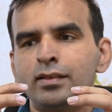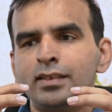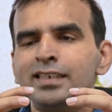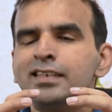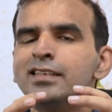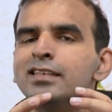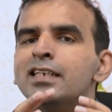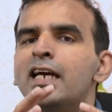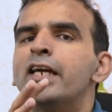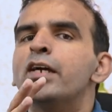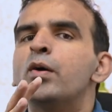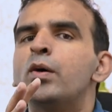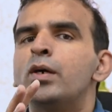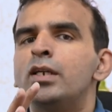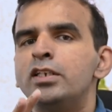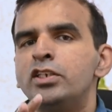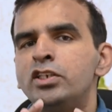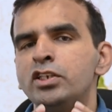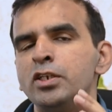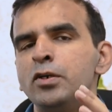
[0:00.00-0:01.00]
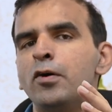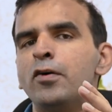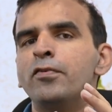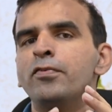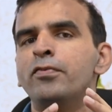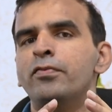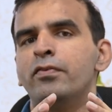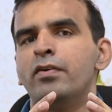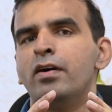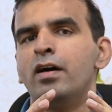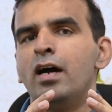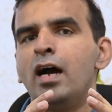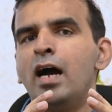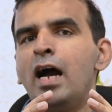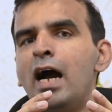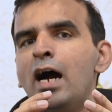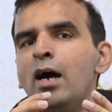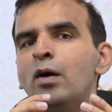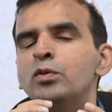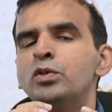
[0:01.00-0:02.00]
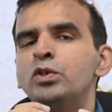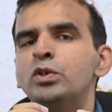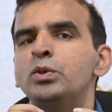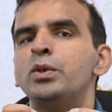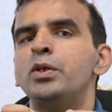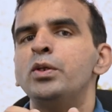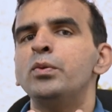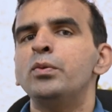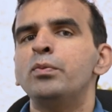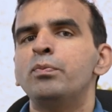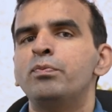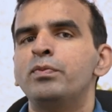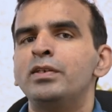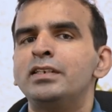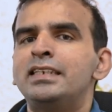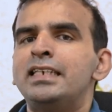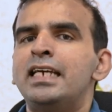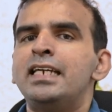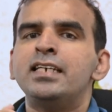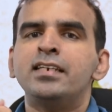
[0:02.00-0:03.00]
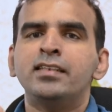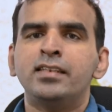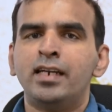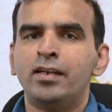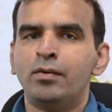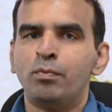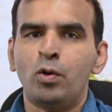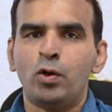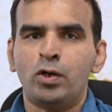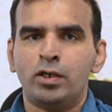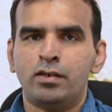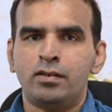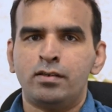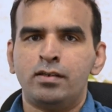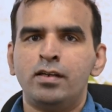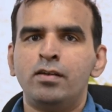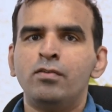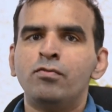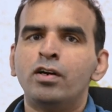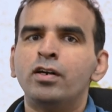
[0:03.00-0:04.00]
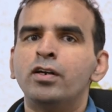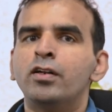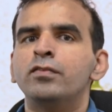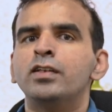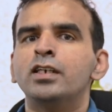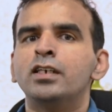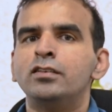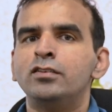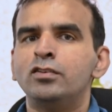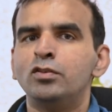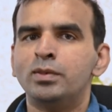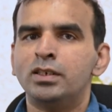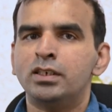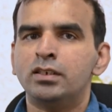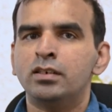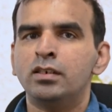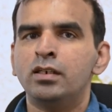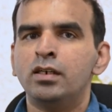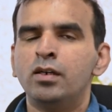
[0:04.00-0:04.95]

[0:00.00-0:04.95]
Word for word: that psychology of how should you present that bot in front of the consumer,